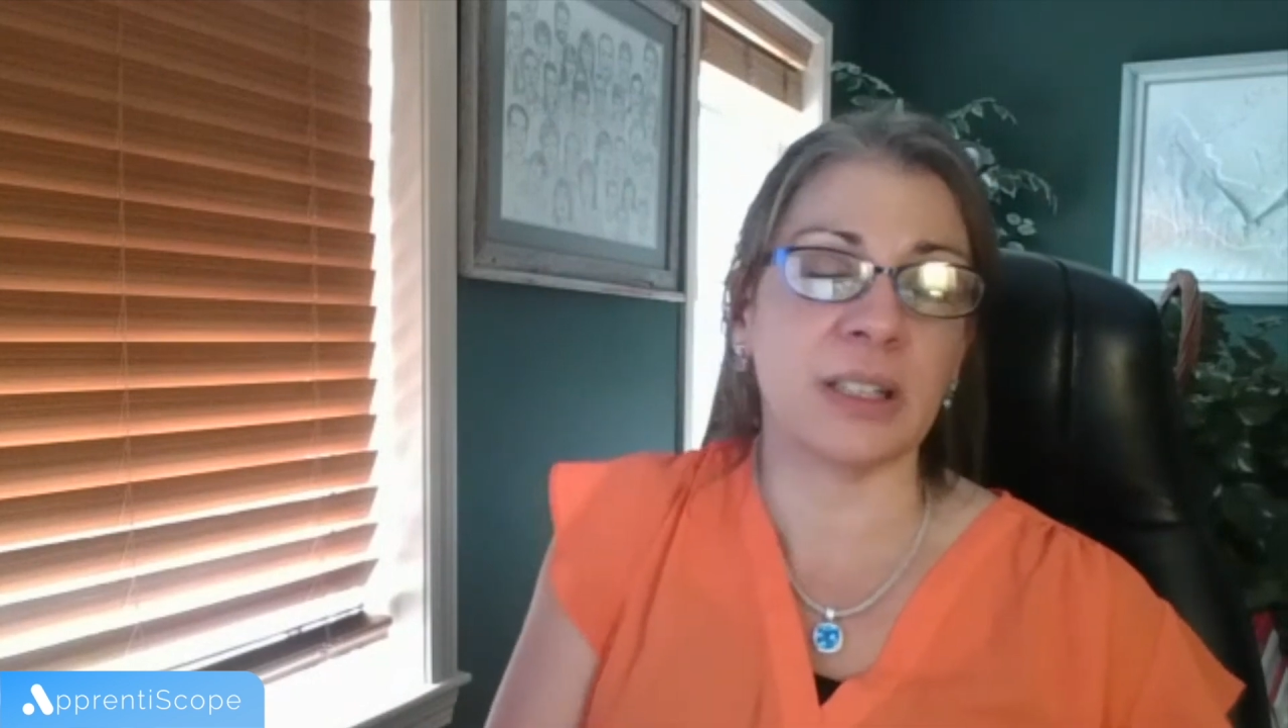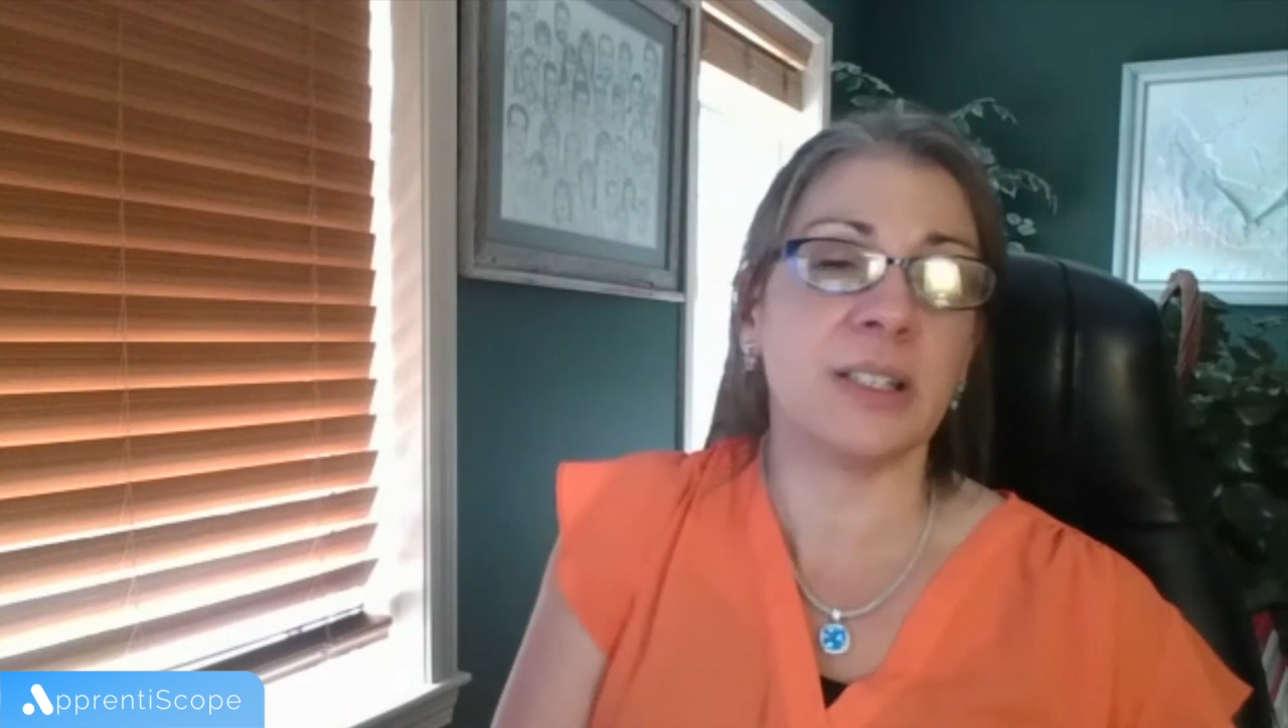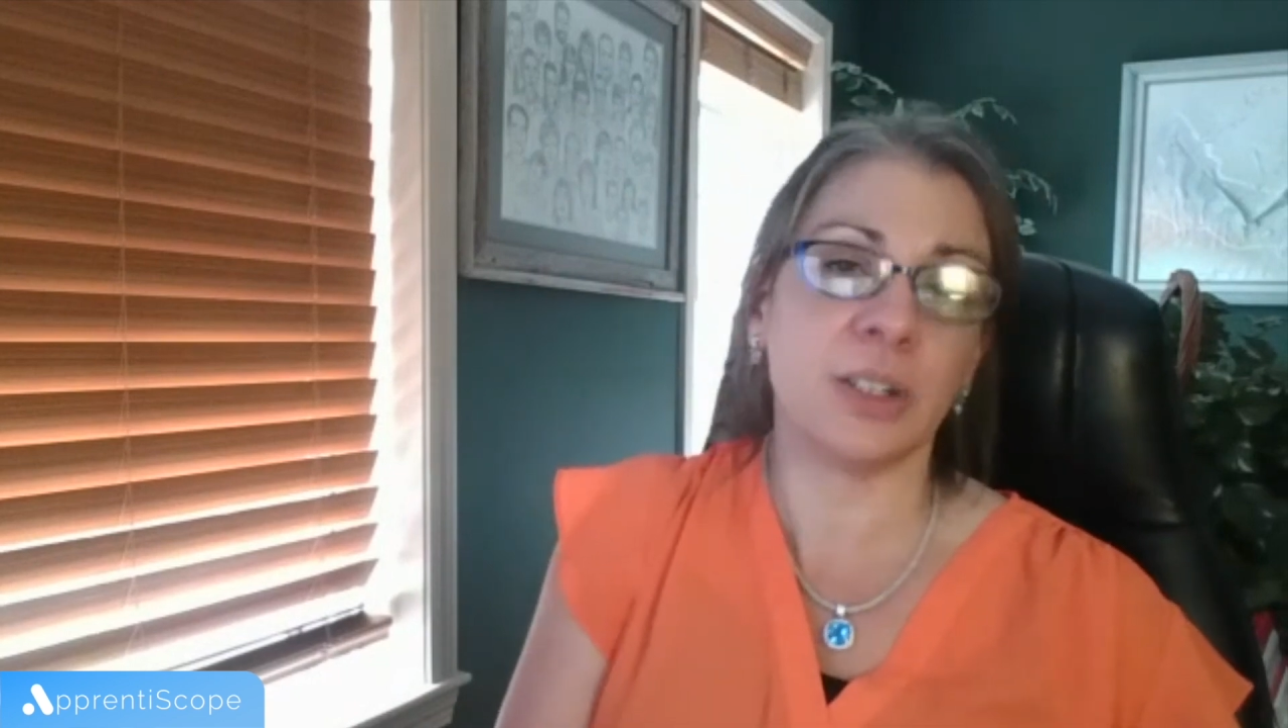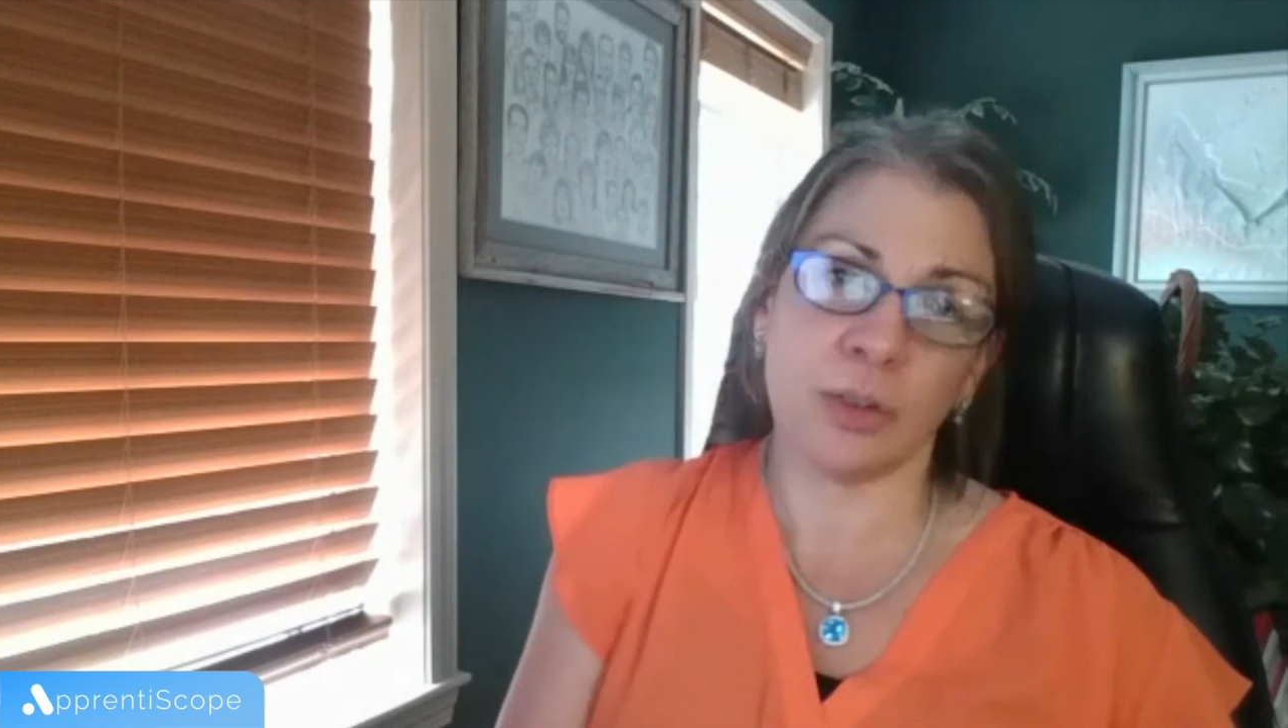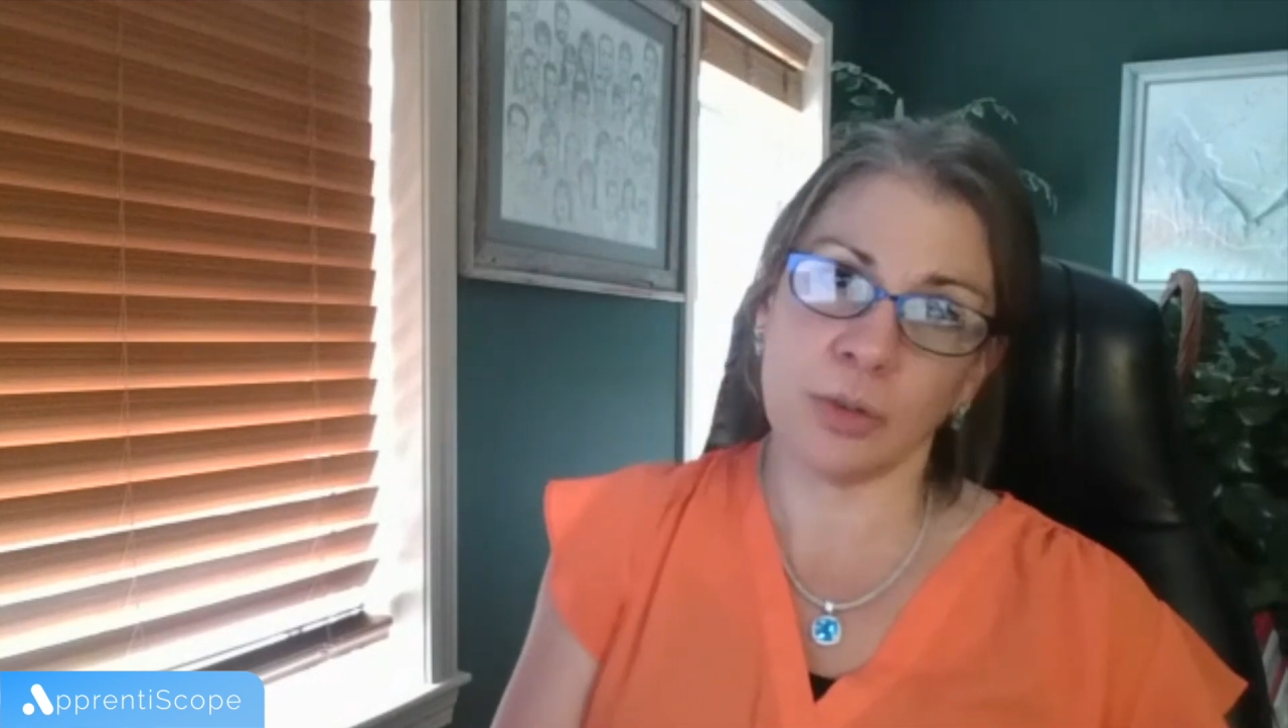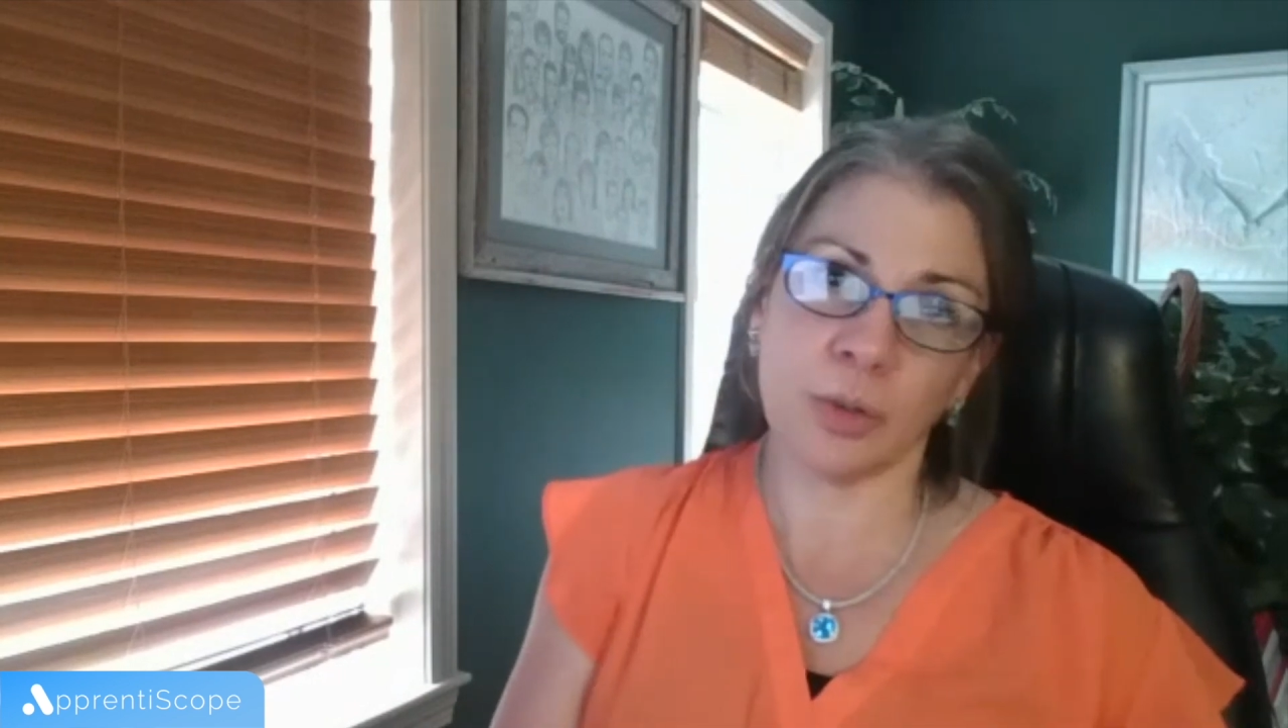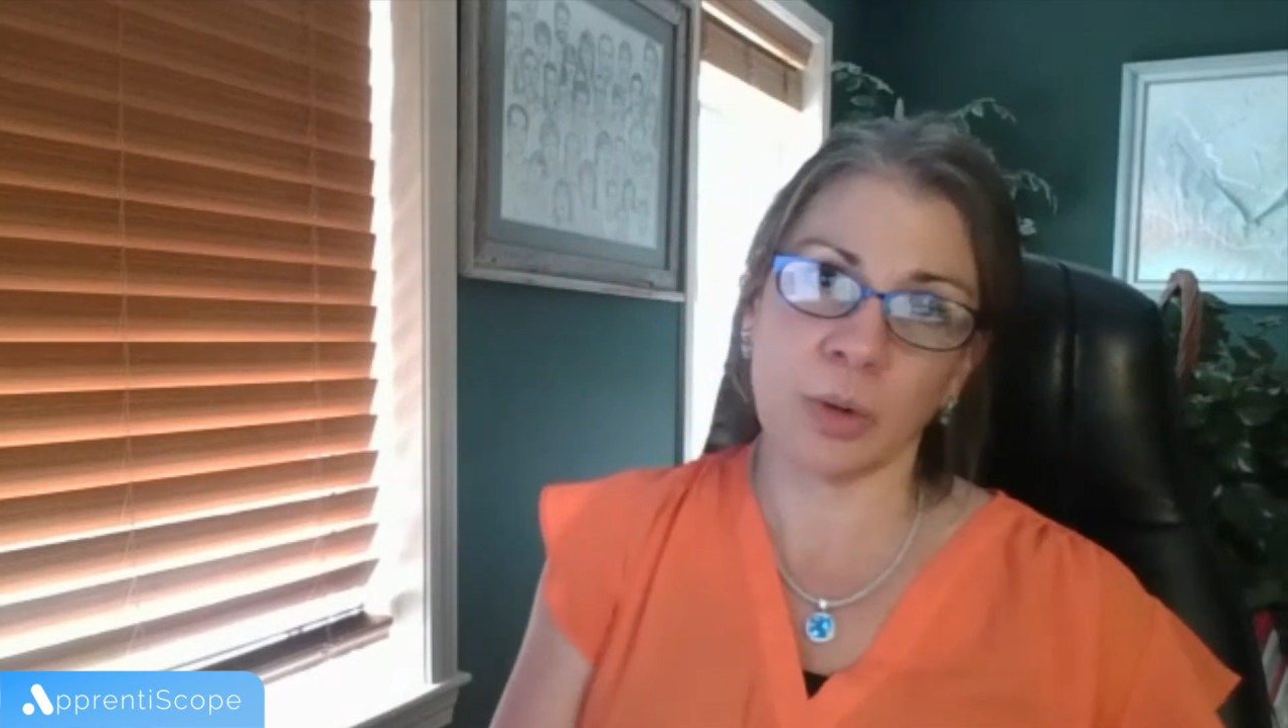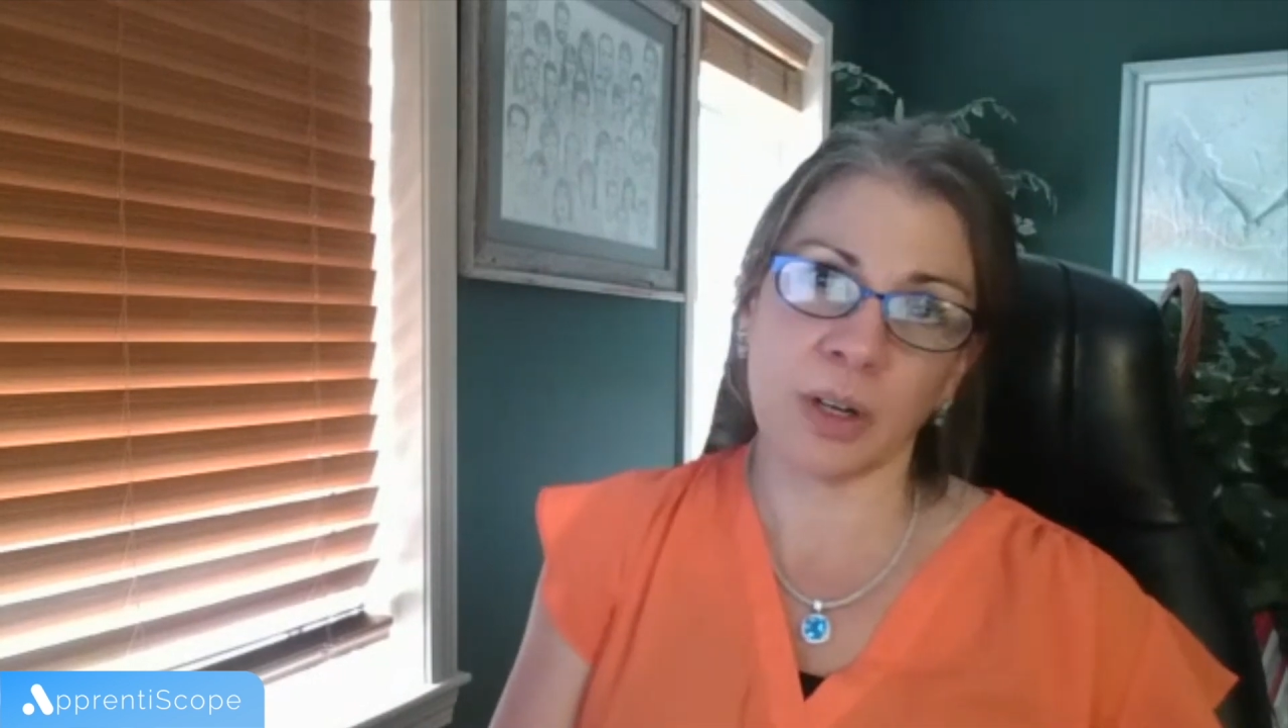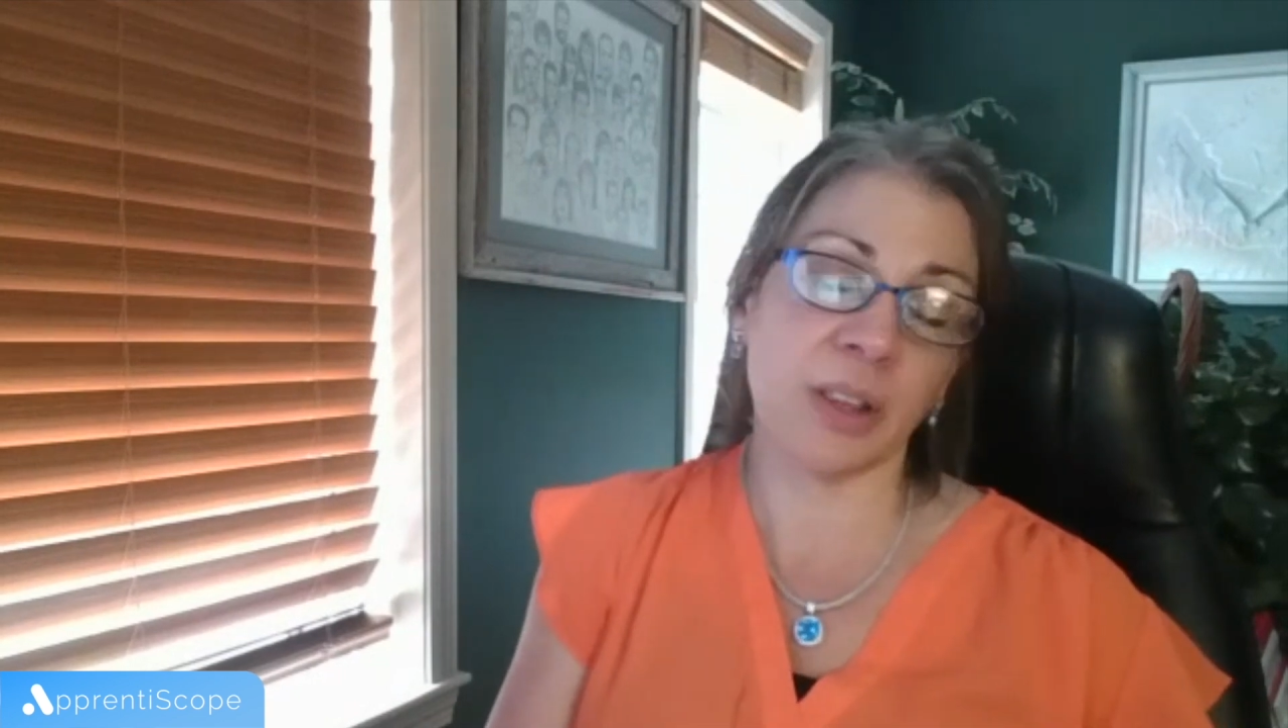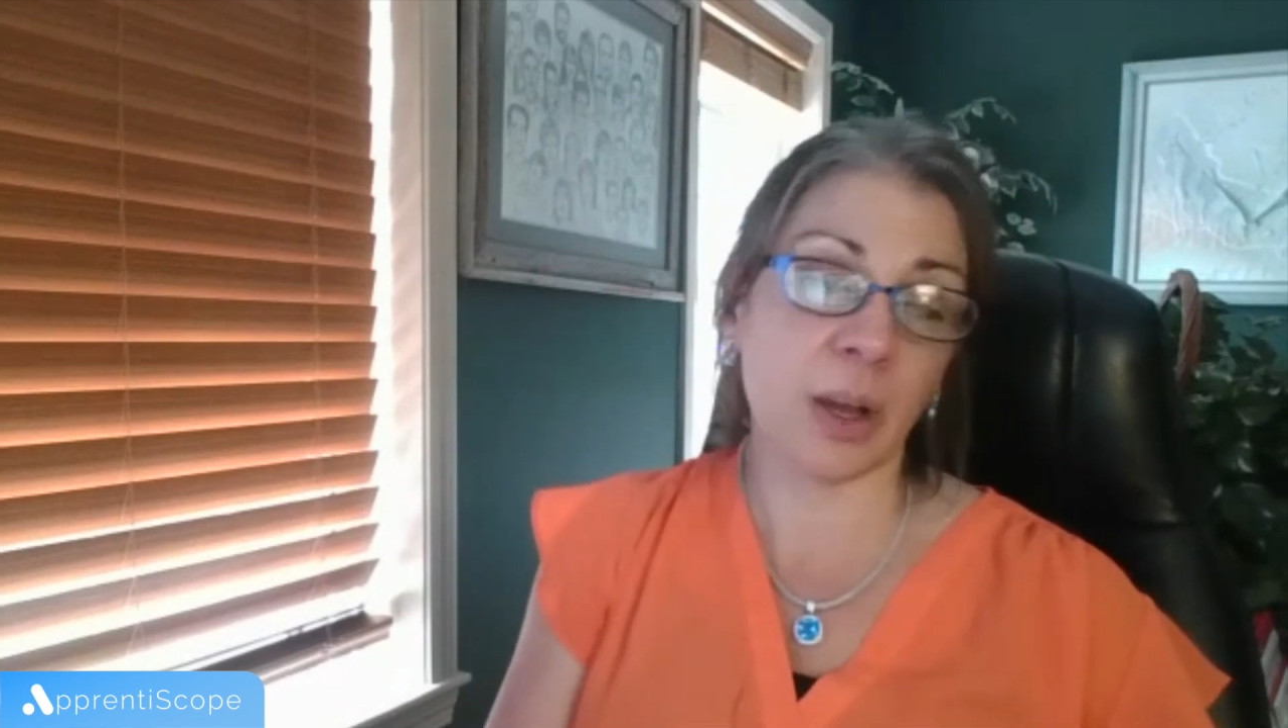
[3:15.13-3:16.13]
continue the work